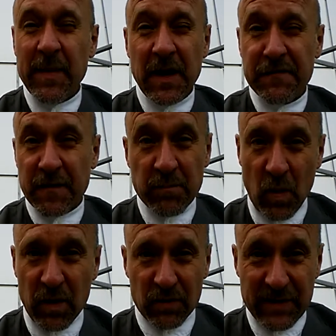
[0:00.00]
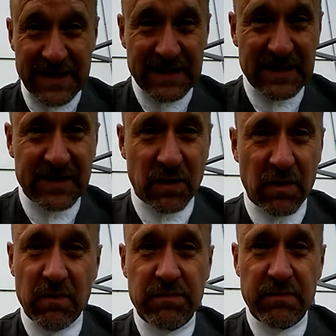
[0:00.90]
Maybe not for moral reasons,
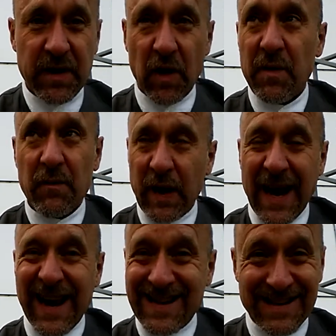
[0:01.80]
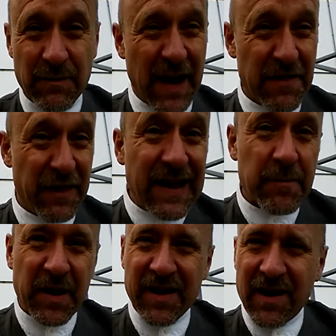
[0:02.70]
or you know, when I get when I think
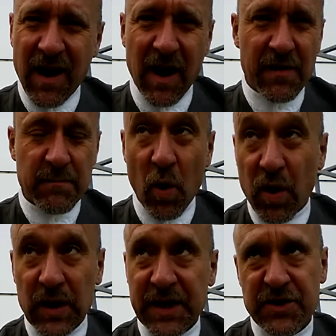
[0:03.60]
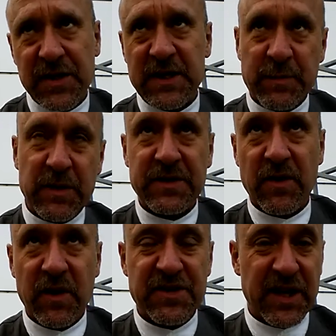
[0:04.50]
about it hard, morally, should this person
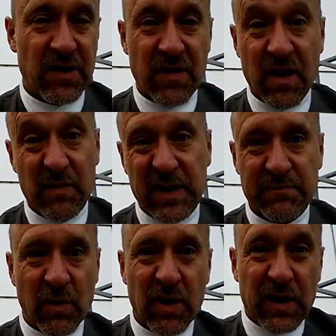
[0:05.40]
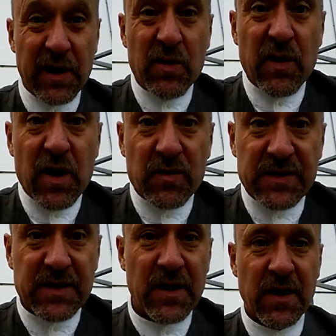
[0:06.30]
go to jail or not? Well, morally, who knows?
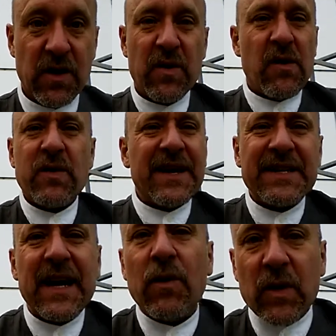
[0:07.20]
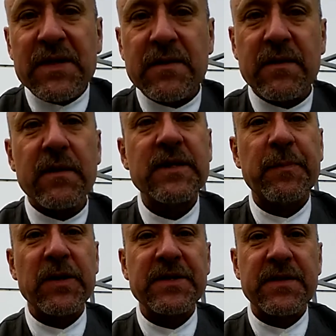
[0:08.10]
Who, who can tell what this
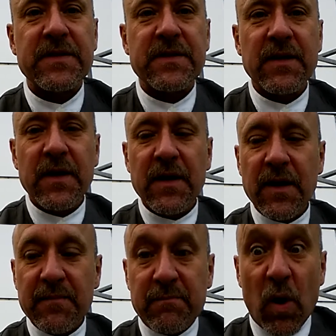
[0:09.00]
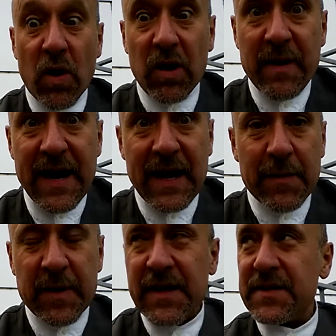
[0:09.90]
person's moral
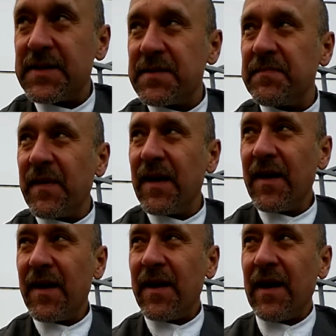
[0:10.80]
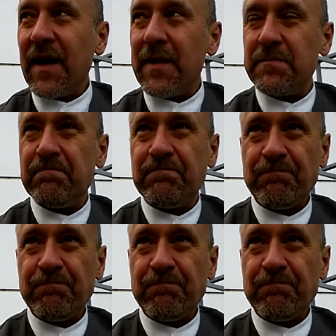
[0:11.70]
makeup is. Um,